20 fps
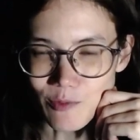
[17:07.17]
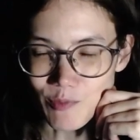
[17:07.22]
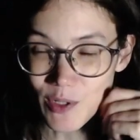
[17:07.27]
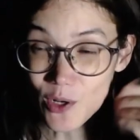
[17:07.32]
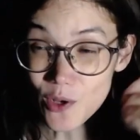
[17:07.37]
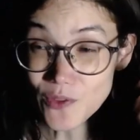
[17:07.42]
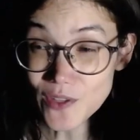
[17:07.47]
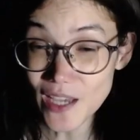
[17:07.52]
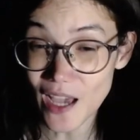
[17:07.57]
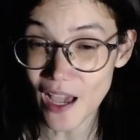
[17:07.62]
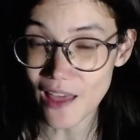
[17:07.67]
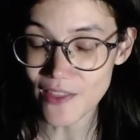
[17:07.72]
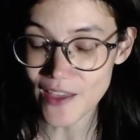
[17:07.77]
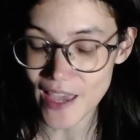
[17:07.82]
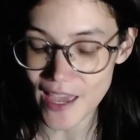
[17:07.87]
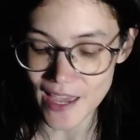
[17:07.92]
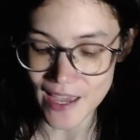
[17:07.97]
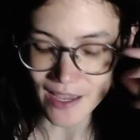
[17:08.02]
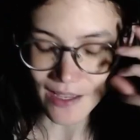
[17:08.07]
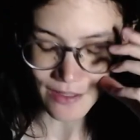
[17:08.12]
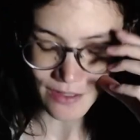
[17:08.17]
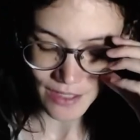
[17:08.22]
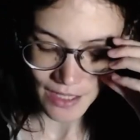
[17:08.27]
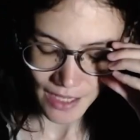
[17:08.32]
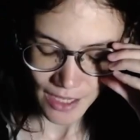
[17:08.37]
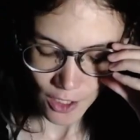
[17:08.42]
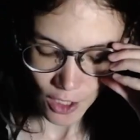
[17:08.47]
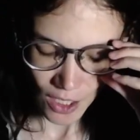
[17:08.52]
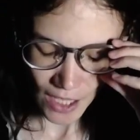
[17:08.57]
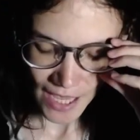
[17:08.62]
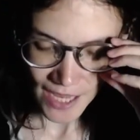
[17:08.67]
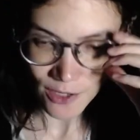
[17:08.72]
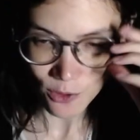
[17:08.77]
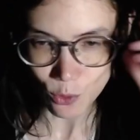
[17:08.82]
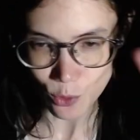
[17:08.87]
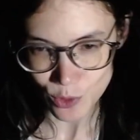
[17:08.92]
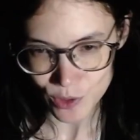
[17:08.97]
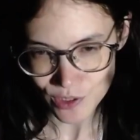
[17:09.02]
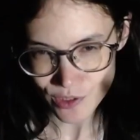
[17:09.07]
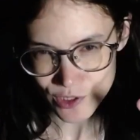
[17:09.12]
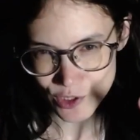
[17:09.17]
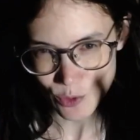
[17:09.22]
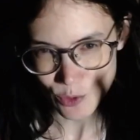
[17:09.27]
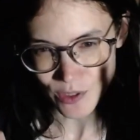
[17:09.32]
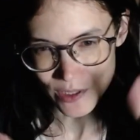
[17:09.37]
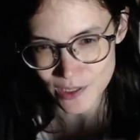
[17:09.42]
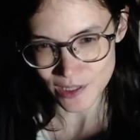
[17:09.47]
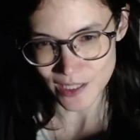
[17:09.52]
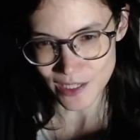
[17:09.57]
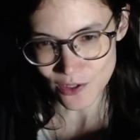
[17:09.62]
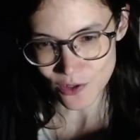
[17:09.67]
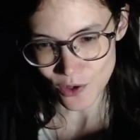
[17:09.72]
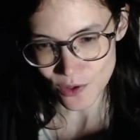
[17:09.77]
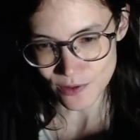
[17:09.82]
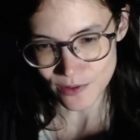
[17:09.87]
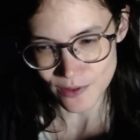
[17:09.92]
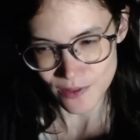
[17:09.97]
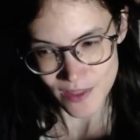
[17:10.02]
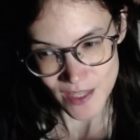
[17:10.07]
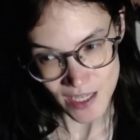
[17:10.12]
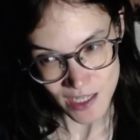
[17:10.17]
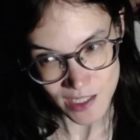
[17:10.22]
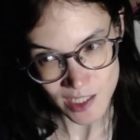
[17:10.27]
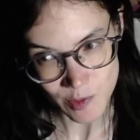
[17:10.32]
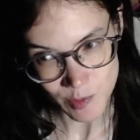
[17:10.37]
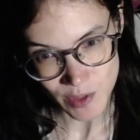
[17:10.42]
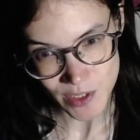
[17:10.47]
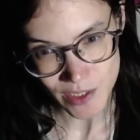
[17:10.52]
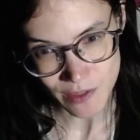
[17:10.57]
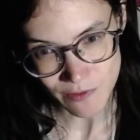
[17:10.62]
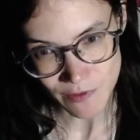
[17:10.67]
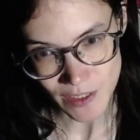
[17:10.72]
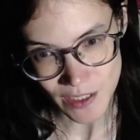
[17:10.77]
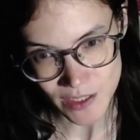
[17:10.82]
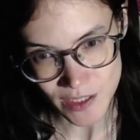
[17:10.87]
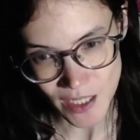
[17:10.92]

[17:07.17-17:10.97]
But on the other hand, an audience who would click on these specific